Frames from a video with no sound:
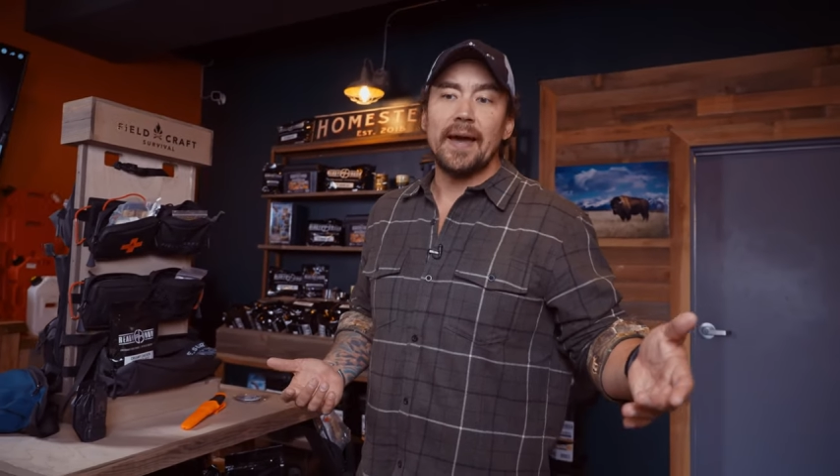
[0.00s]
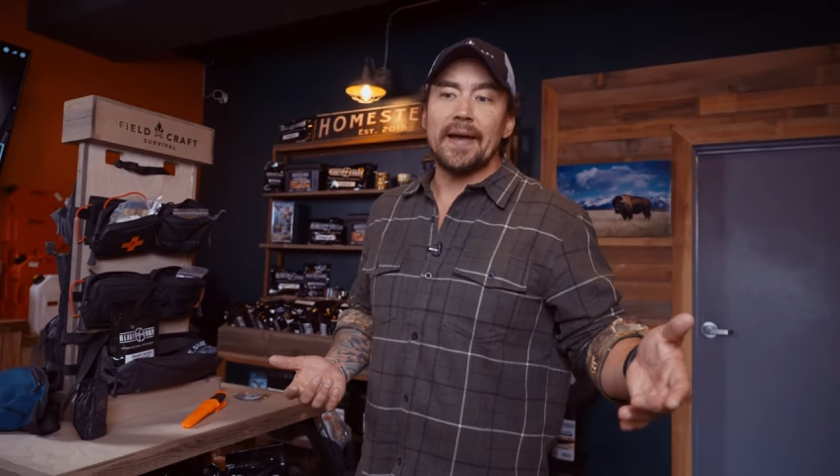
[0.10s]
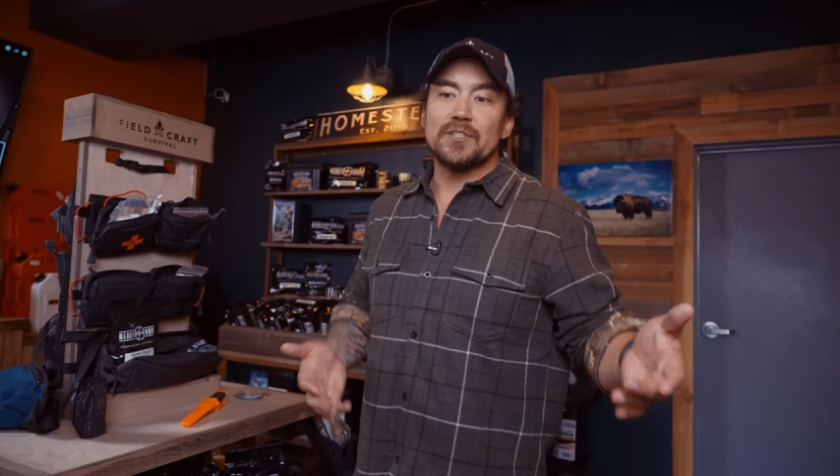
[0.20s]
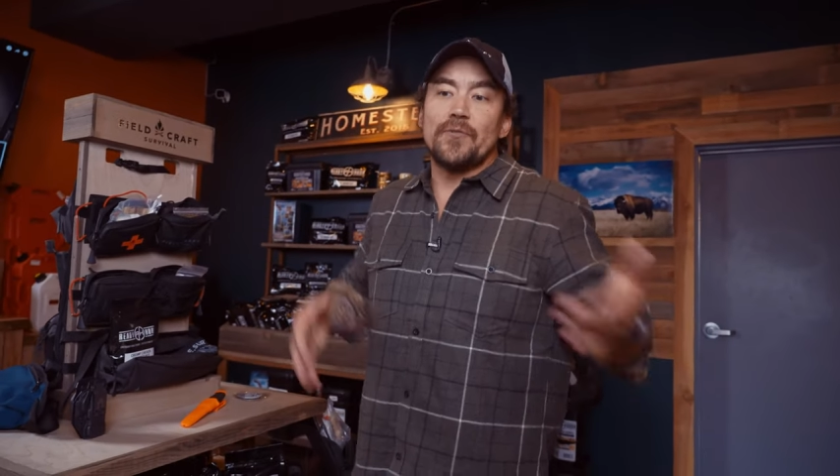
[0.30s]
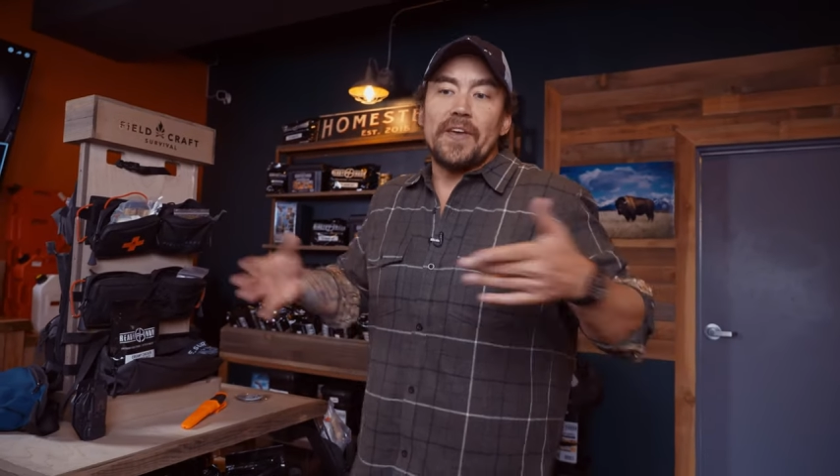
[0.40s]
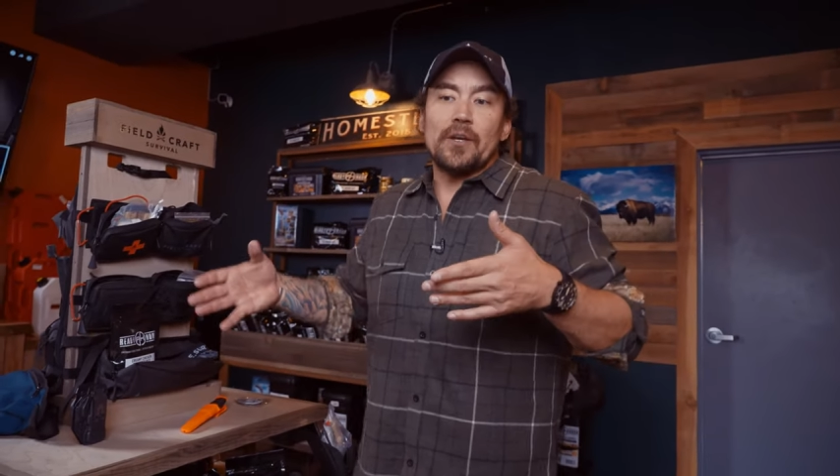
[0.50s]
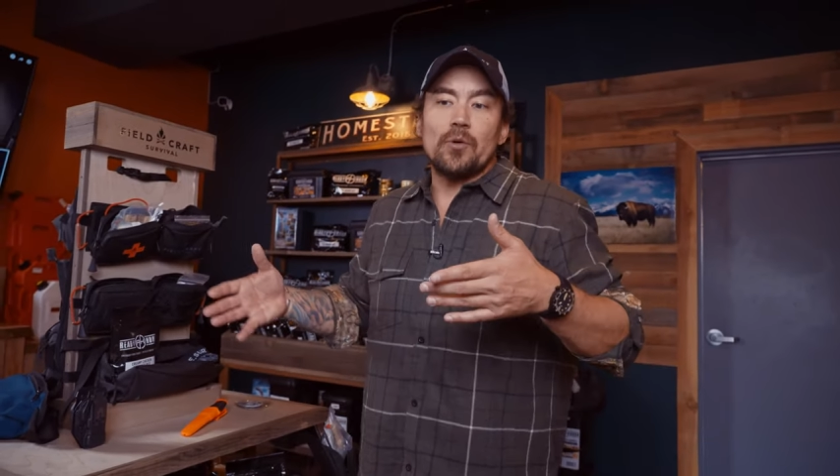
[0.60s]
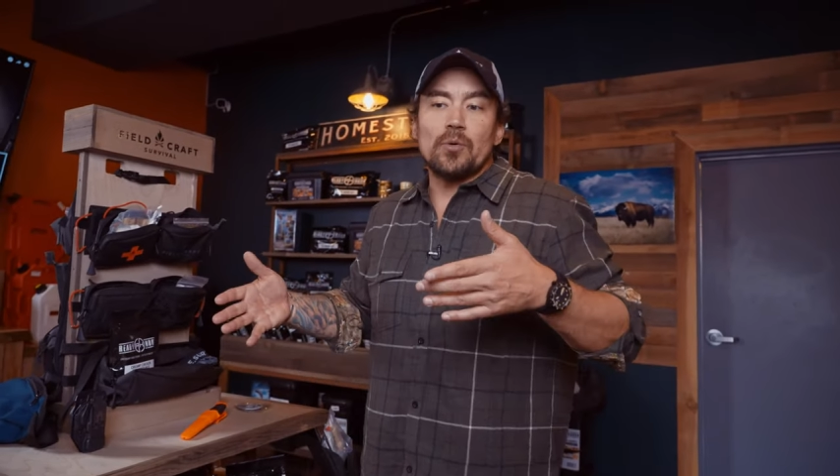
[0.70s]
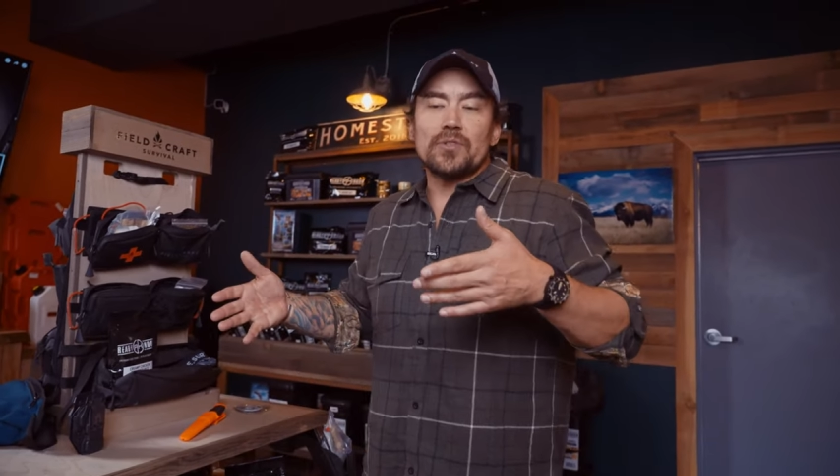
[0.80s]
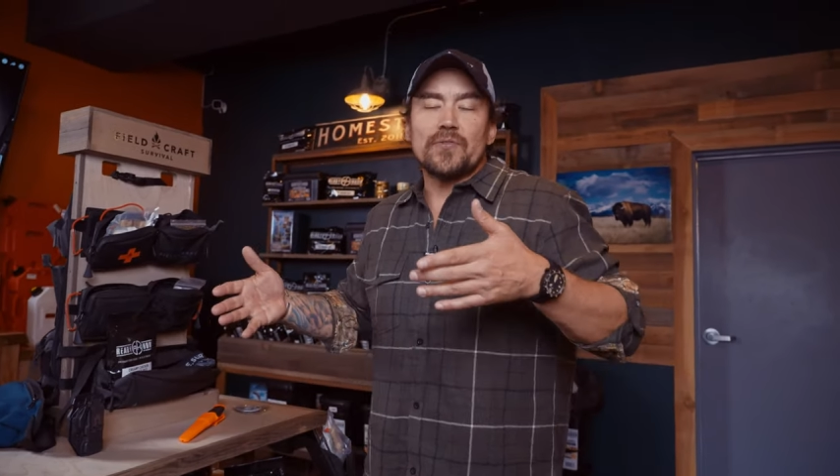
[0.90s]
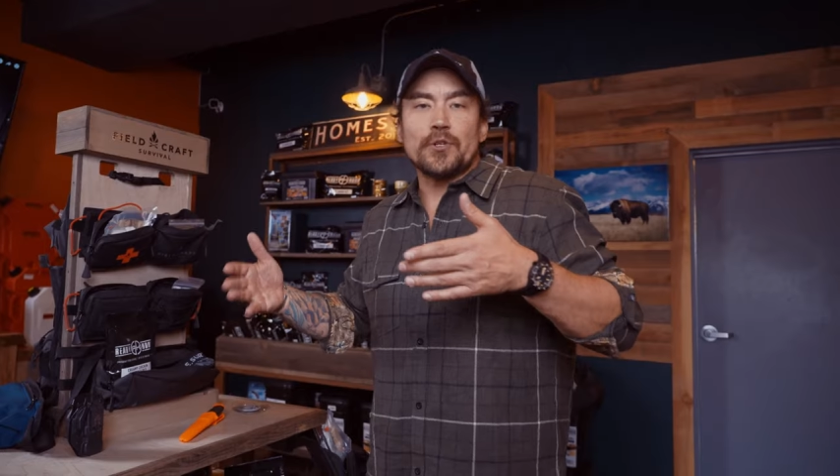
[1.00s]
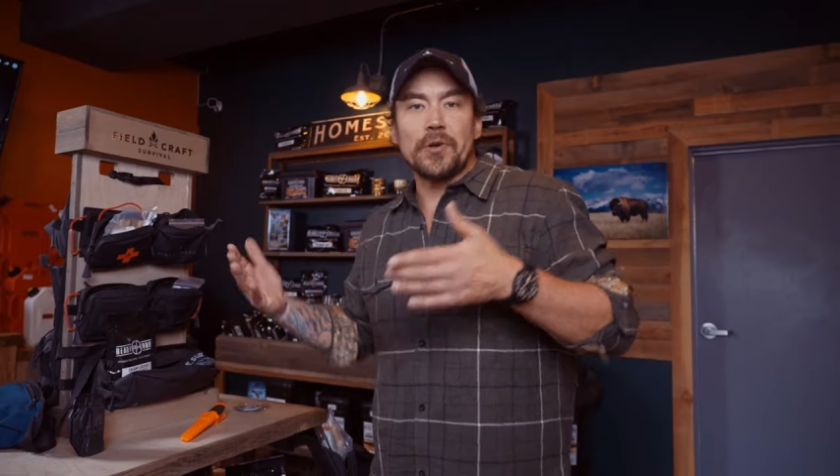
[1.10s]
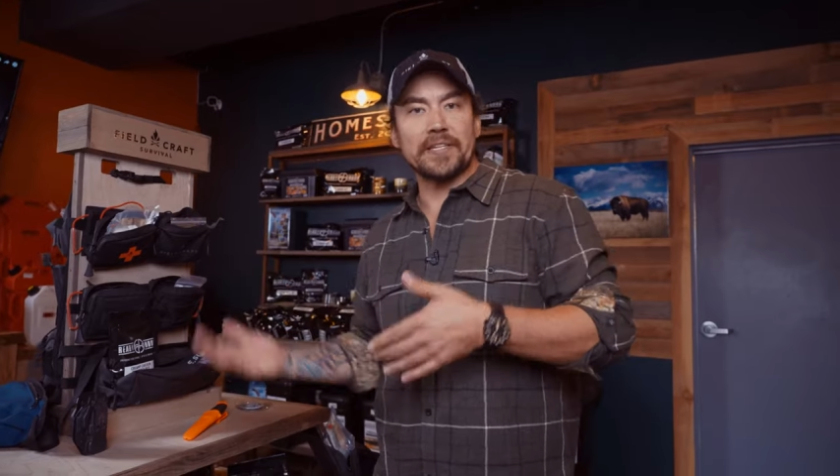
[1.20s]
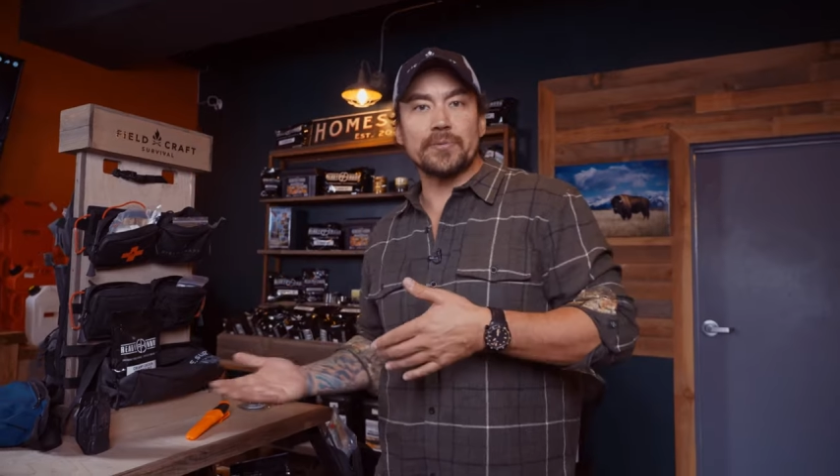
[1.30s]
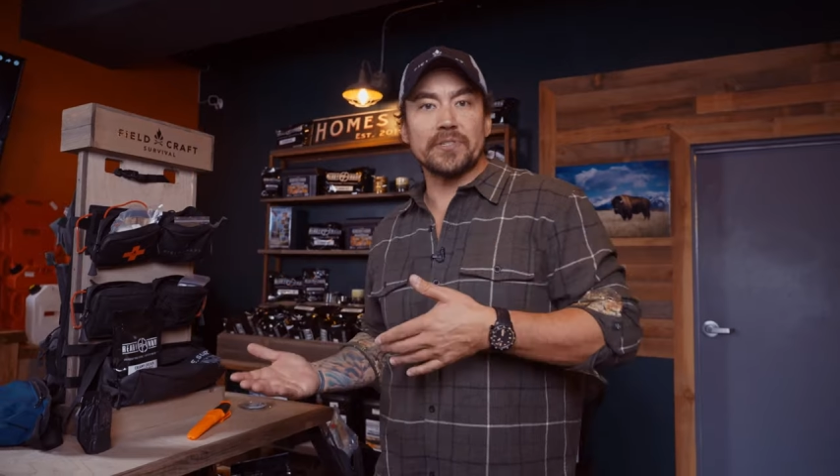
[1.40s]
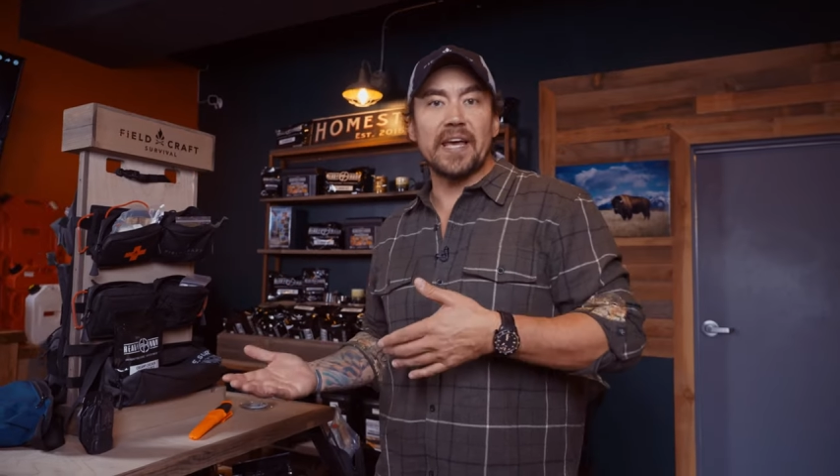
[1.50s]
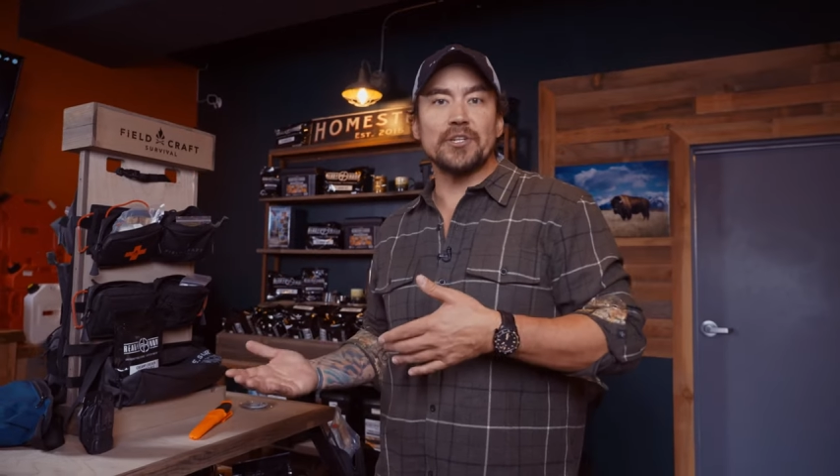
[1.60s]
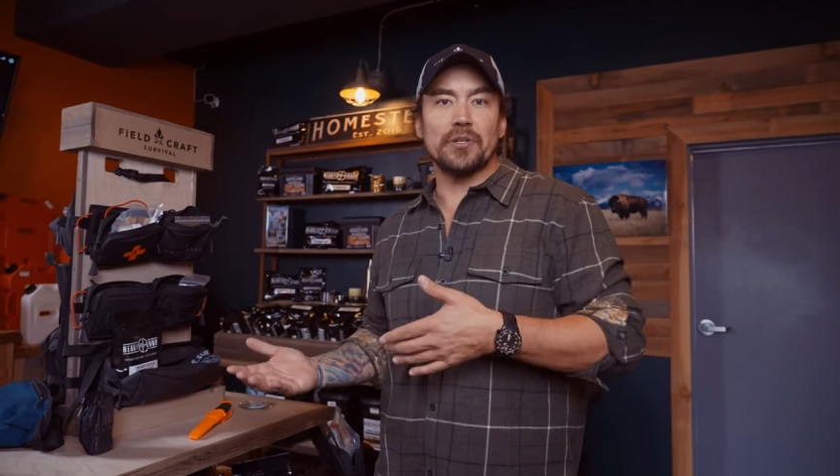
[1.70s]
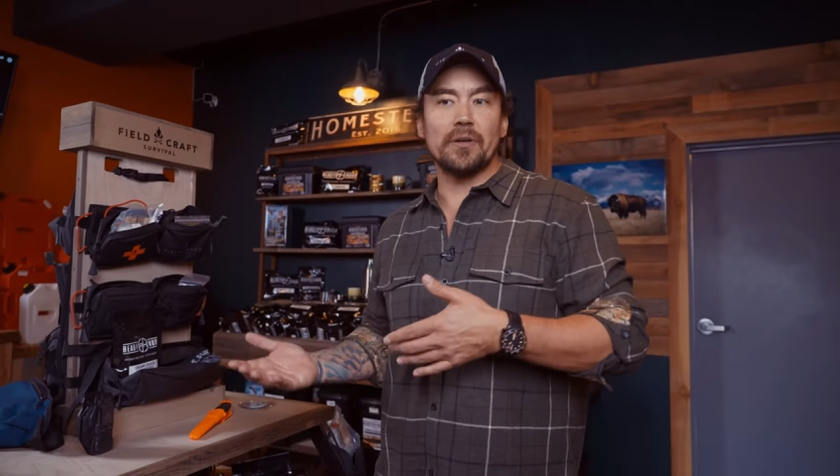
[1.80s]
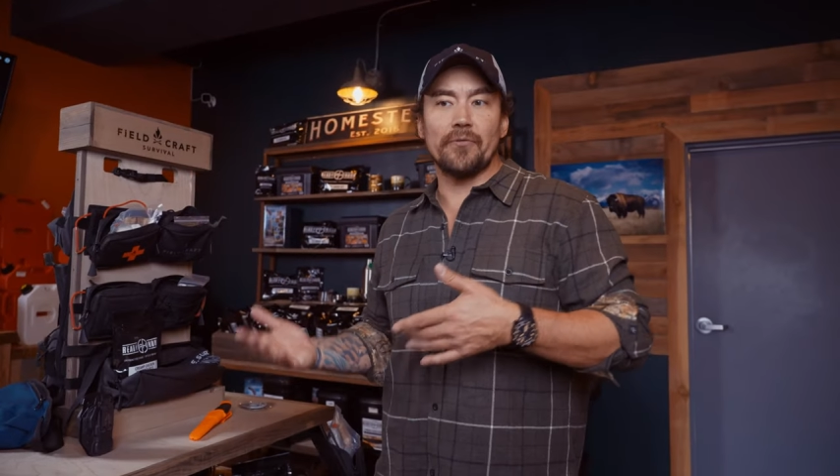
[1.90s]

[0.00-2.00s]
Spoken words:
as vehicles for transportation